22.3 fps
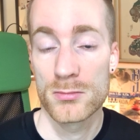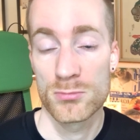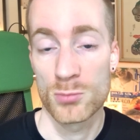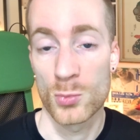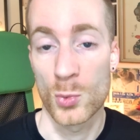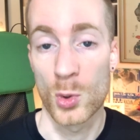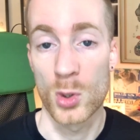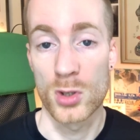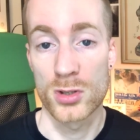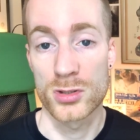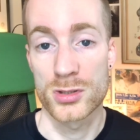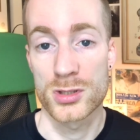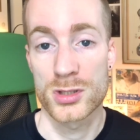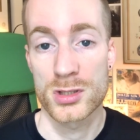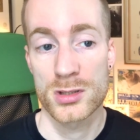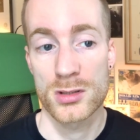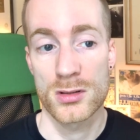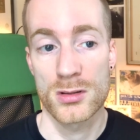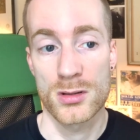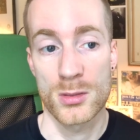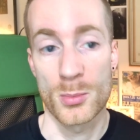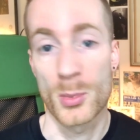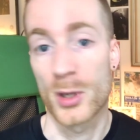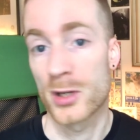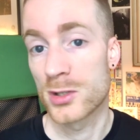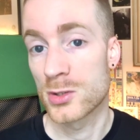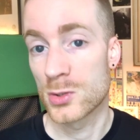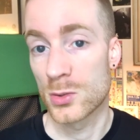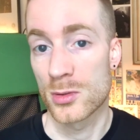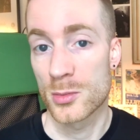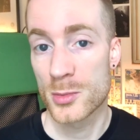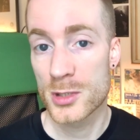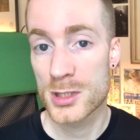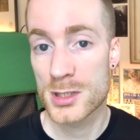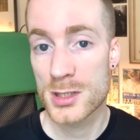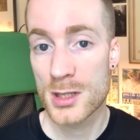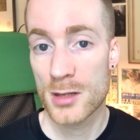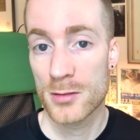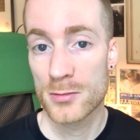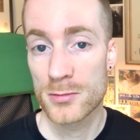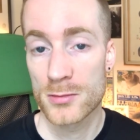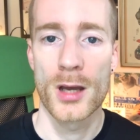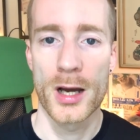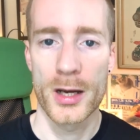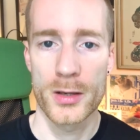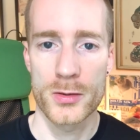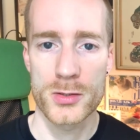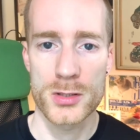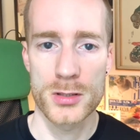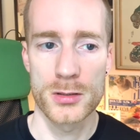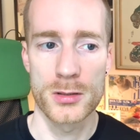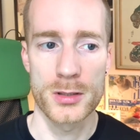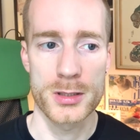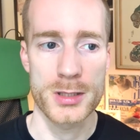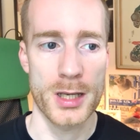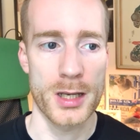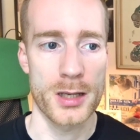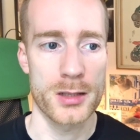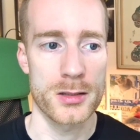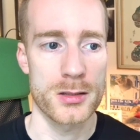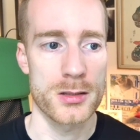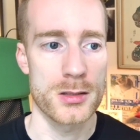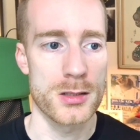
was the bug tournament stuff. I also looked at